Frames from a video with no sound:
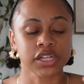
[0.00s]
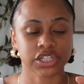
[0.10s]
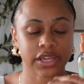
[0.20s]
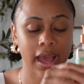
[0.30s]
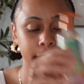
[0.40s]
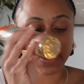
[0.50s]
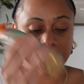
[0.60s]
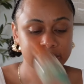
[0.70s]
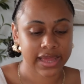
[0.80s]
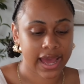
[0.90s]
so yeah
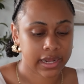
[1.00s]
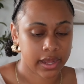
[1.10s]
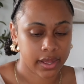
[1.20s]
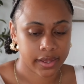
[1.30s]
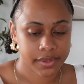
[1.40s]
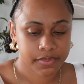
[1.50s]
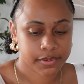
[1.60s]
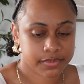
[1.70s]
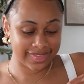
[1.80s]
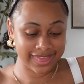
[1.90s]
pick that
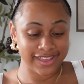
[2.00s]
up